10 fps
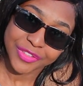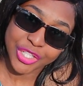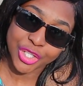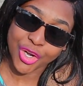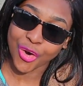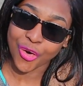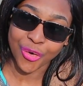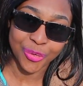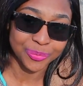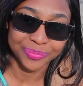you
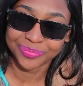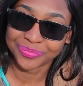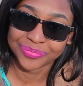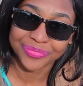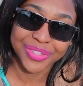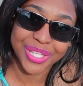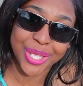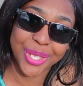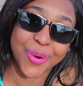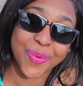know,
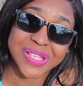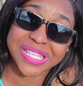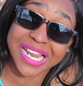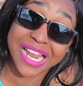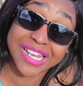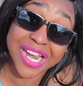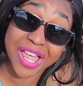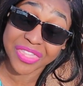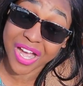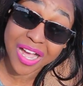it was in
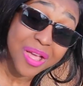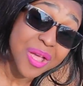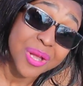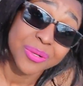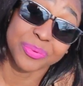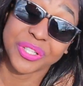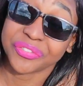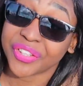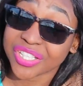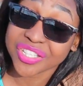another
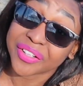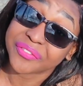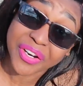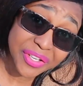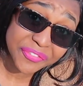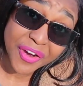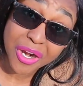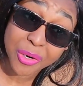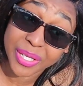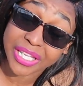prefecture, very
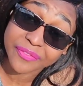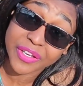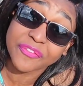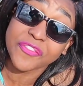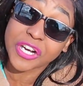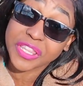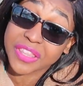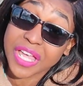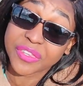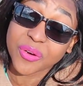far away, even
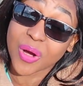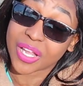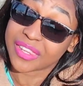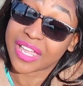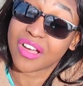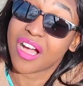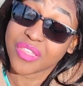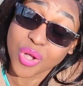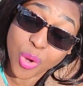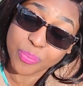further than the one that the
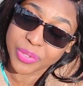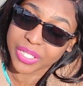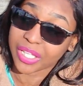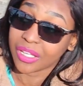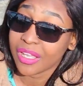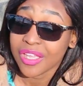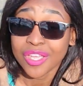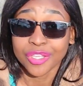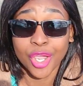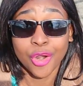other company,
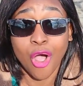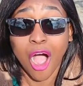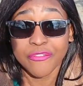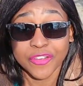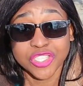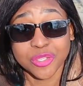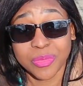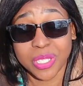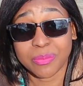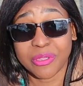you know, offered to
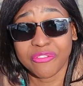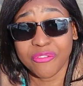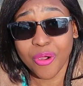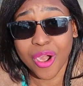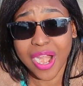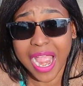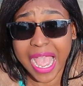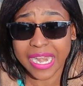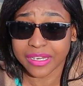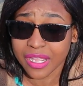me before.
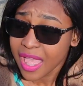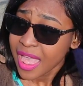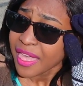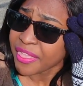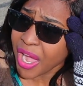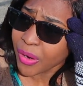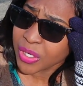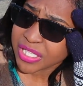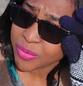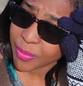And that
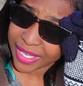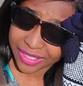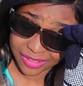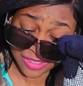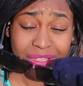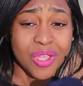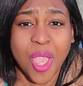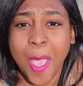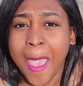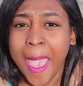was when
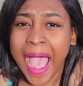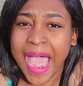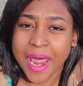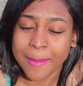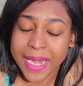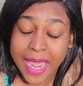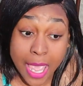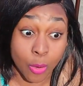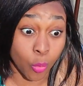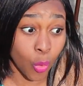Adam and
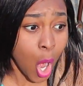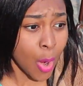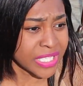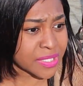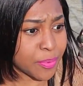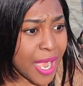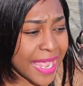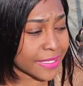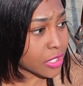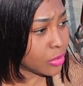I, whoa, it's
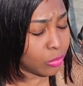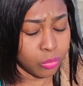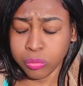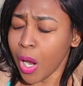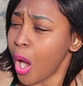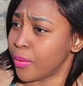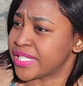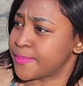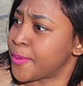bright, whoa, it's